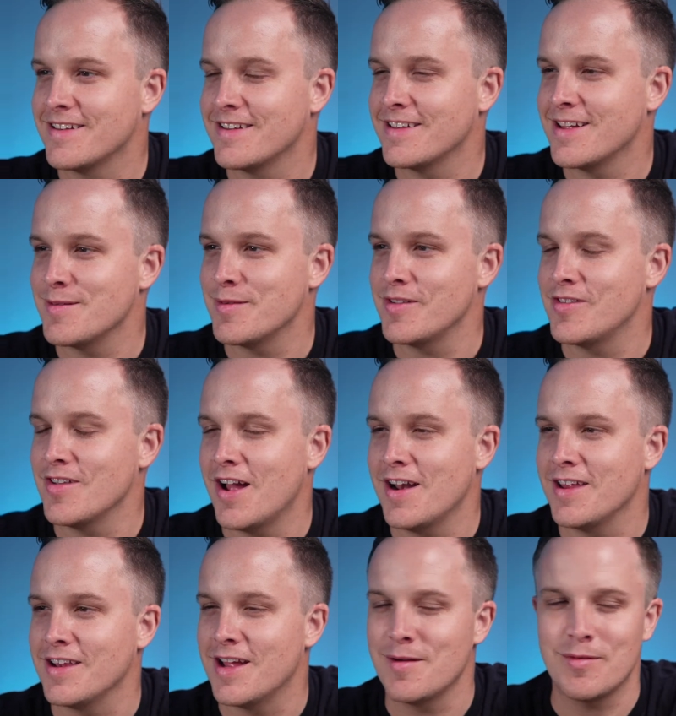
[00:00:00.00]
I'm
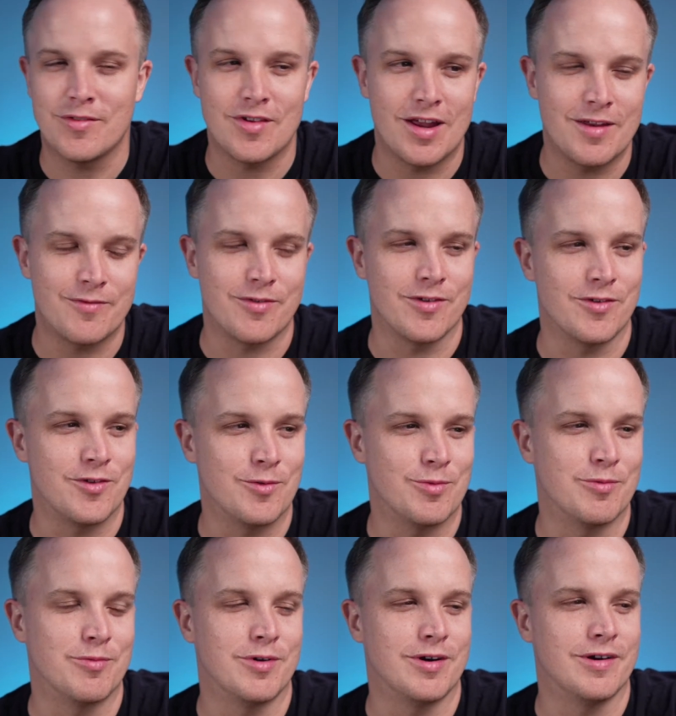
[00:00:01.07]
excited. I'm excited for the Super
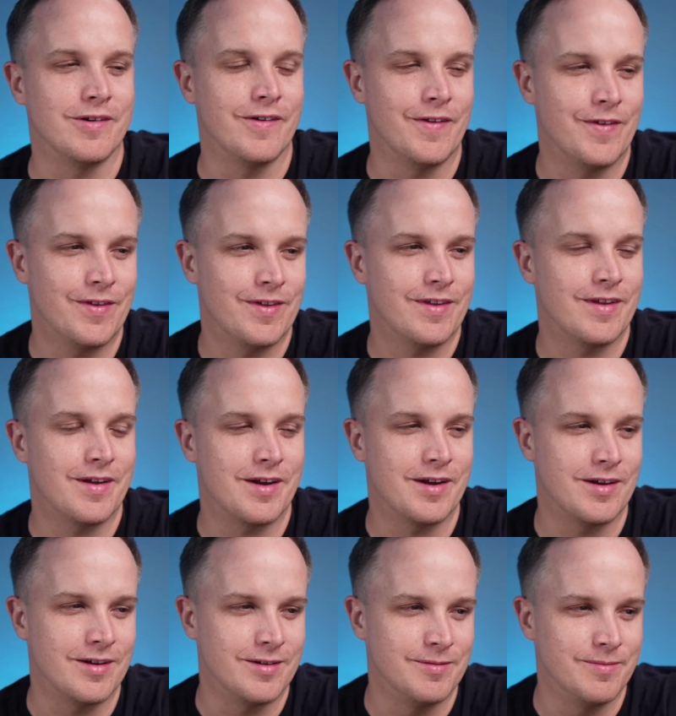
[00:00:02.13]
Bowl
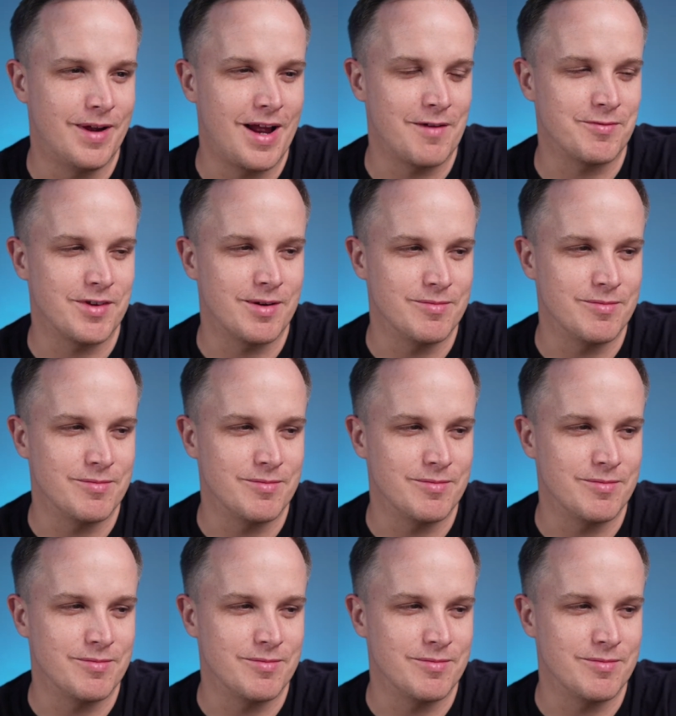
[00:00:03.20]
halftime